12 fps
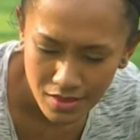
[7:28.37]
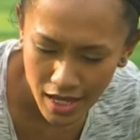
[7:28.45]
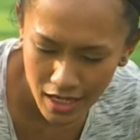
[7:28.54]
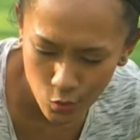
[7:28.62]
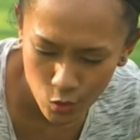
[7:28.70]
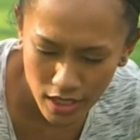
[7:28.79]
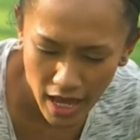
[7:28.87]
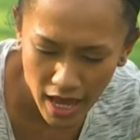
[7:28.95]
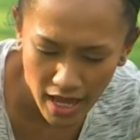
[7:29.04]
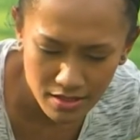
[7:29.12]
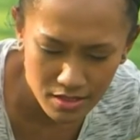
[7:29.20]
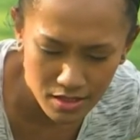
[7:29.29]
and it will
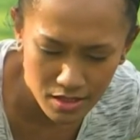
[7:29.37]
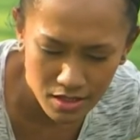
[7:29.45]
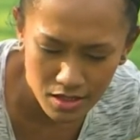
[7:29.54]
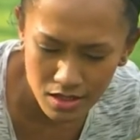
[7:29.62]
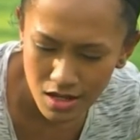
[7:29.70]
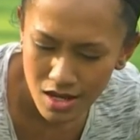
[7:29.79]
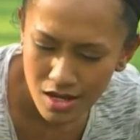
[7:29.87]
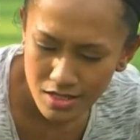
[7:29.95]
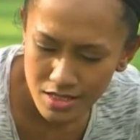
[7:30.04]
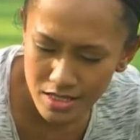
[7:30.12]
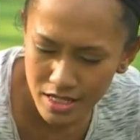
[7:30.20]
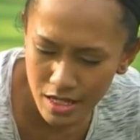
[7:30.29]
enter
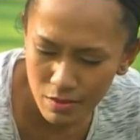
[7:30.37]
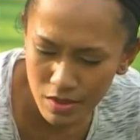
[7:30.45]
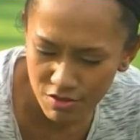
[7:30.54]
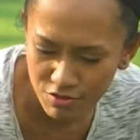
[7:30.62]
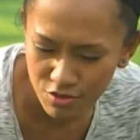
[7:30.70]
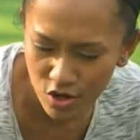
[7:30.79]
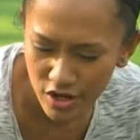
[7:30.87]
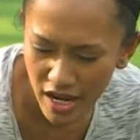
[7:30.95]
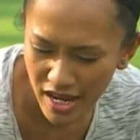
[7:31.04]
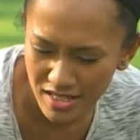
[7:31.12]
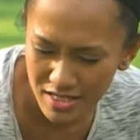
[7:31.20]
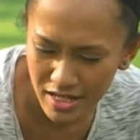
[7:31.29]
sleep, if not
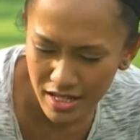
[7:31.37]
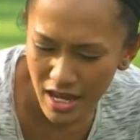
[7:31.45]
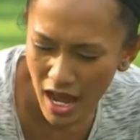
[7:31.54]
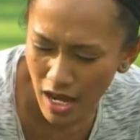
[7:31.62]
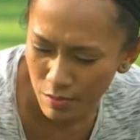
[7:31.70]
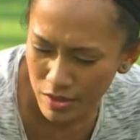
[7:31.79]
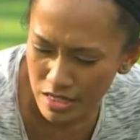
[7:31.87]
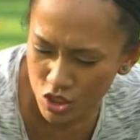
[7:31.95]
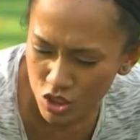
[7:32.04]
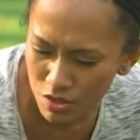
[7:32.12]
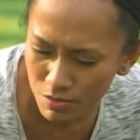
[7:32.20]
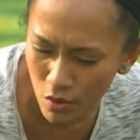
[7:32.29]
actually
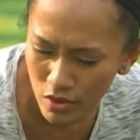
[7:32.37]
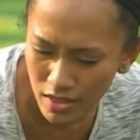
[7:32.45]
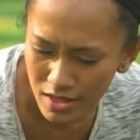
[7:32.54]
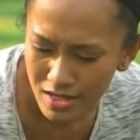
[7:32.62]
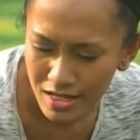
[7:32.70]
hibernation mode,